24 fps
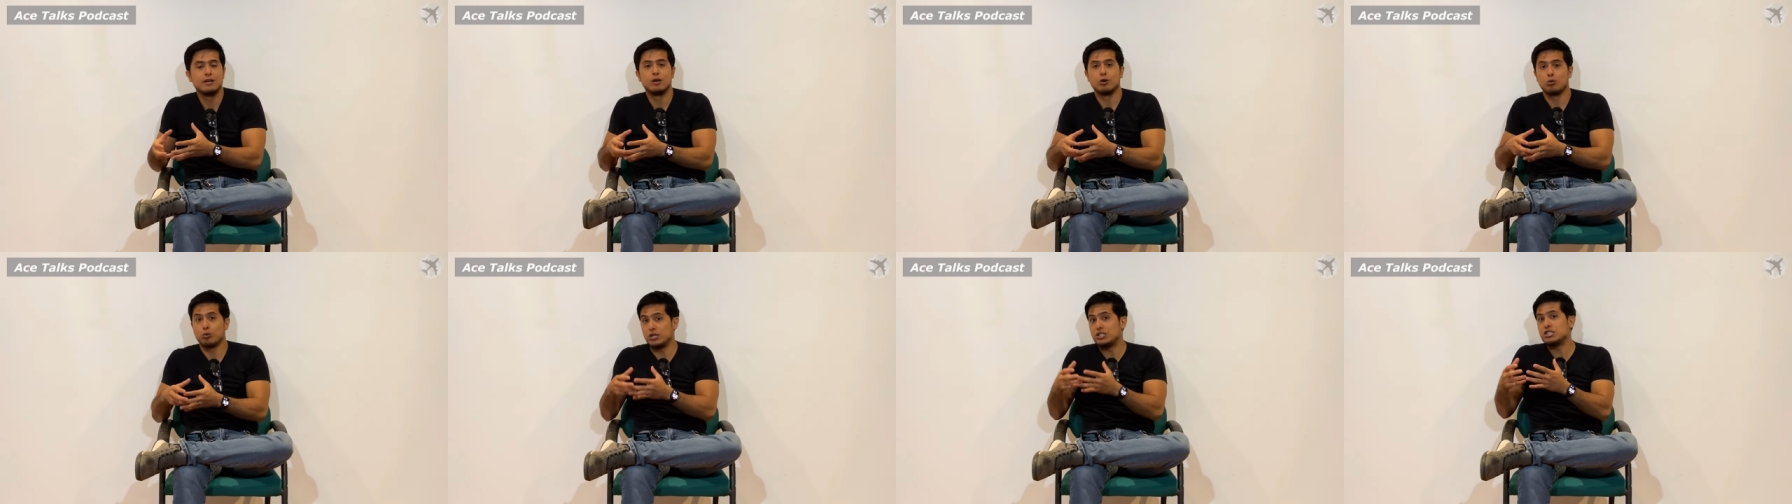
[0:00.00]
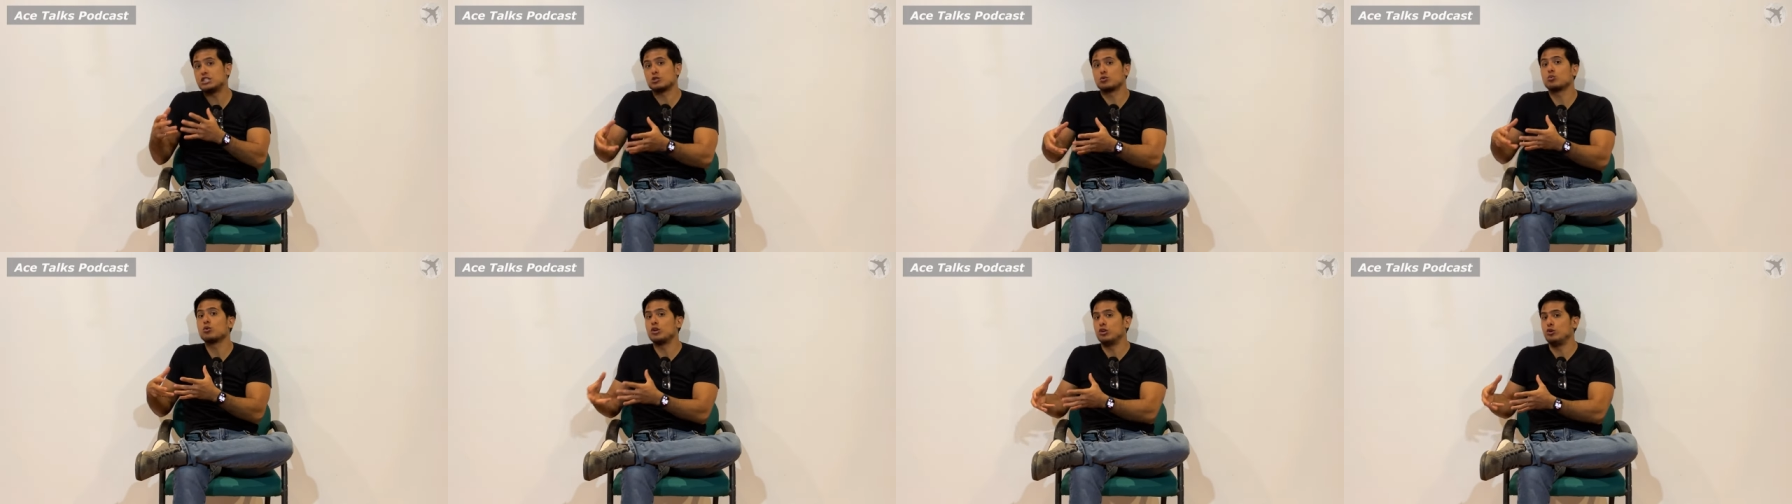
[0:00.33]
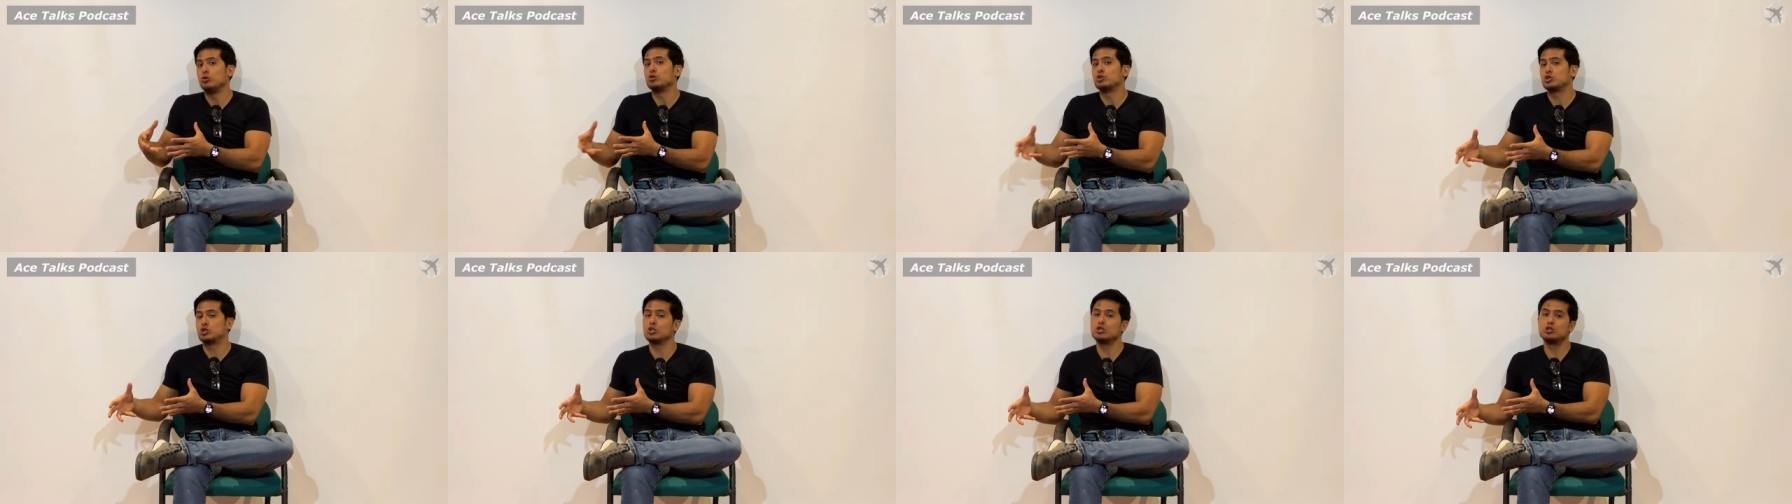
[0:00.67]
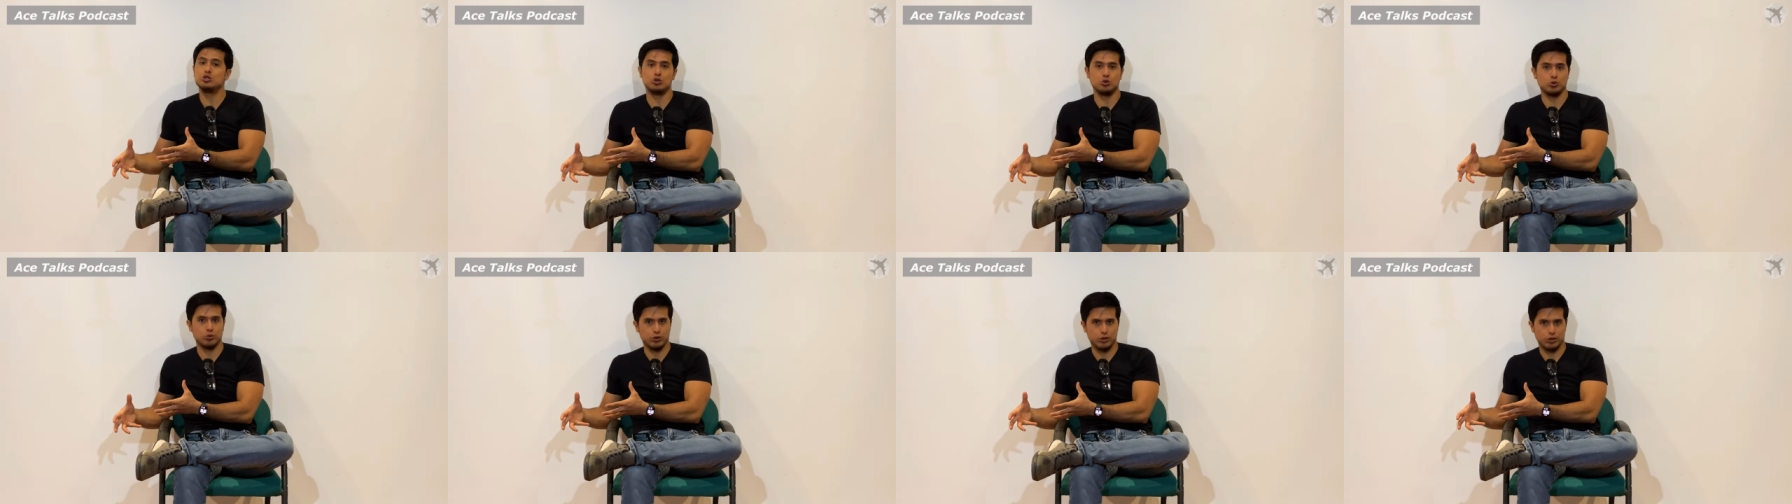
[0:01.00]
which is what you should
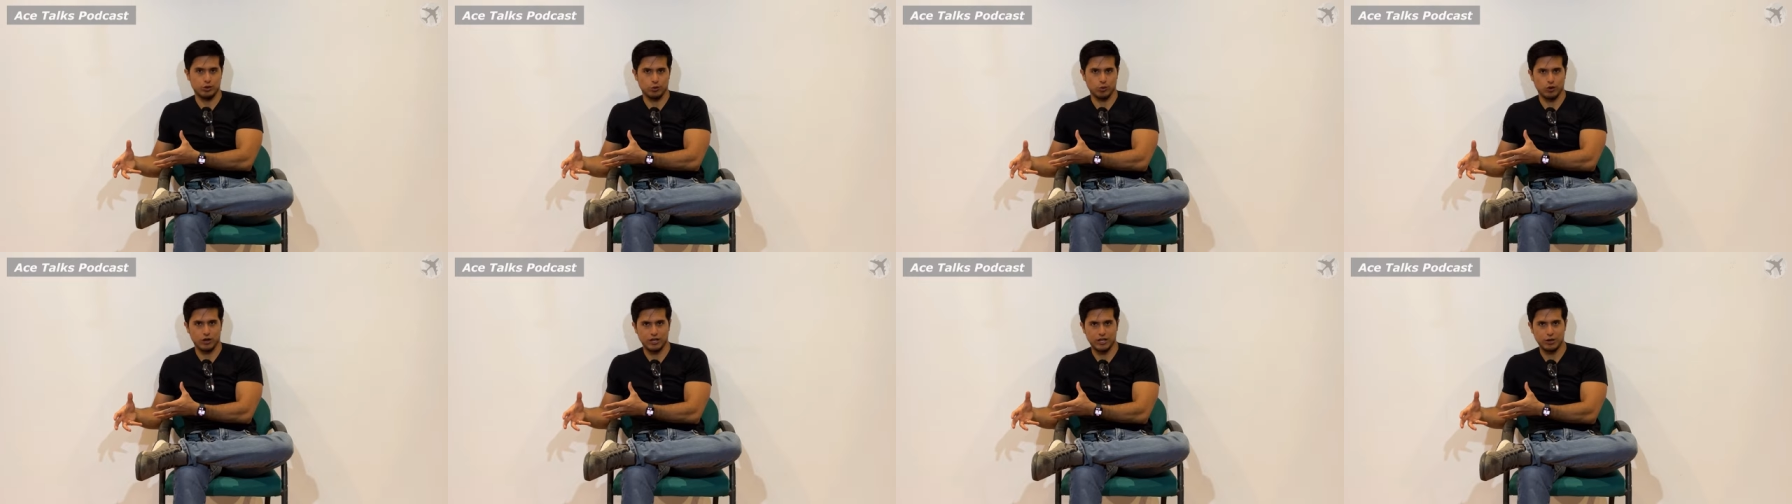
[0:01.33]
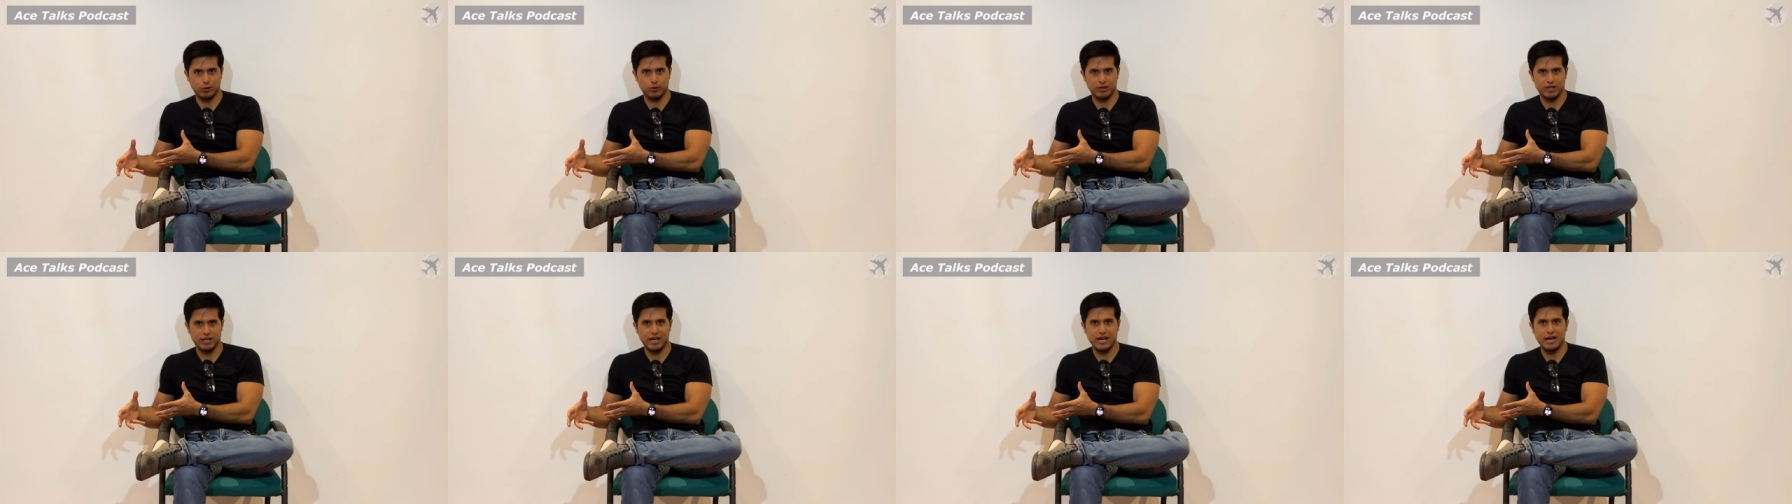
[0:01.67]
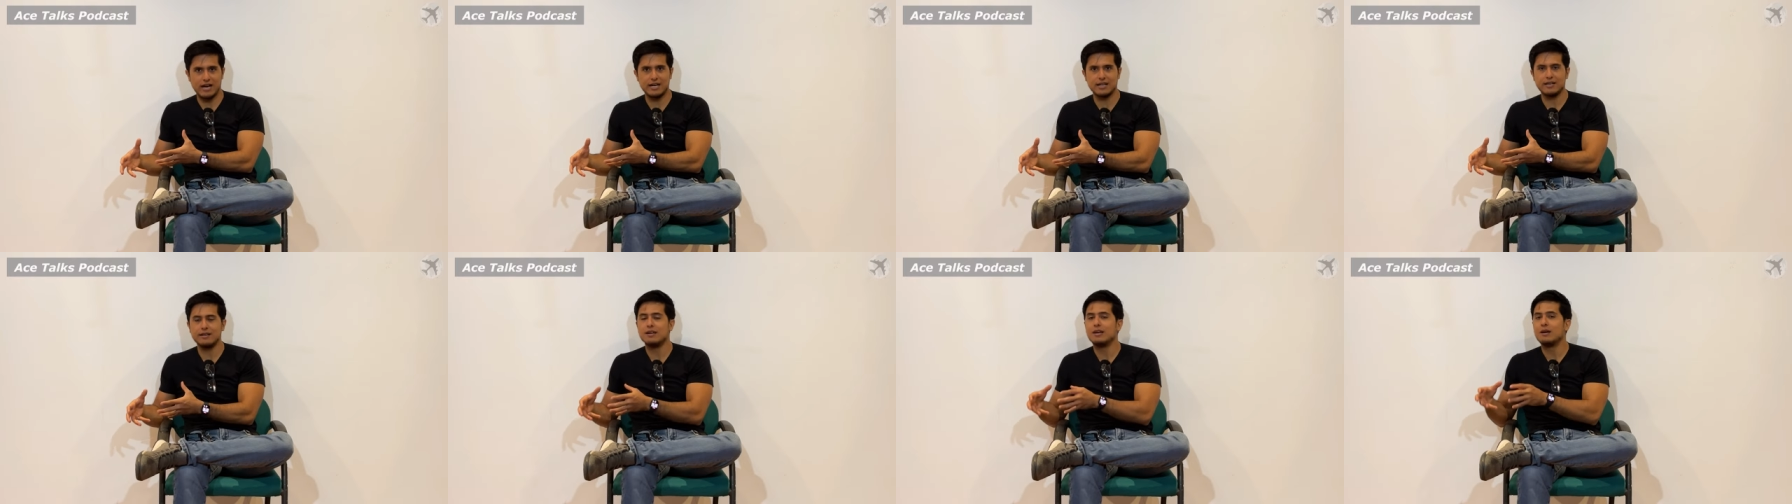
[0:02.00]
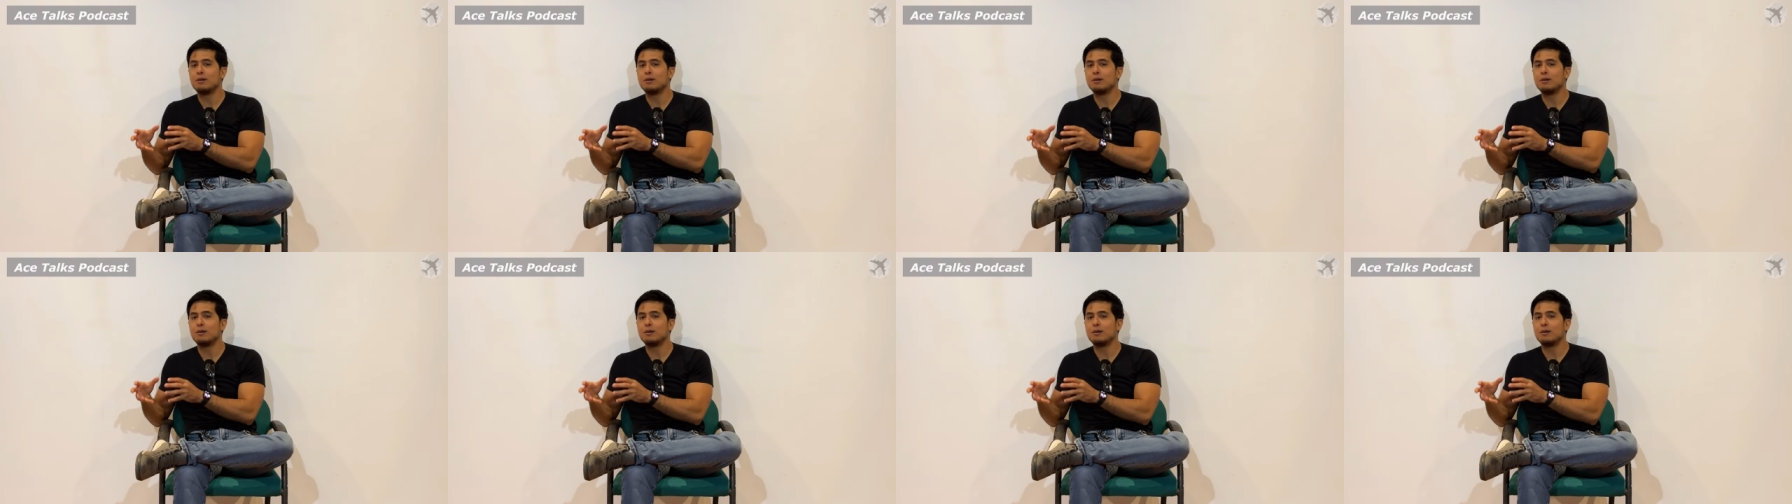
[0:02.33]
do when you're working with A I,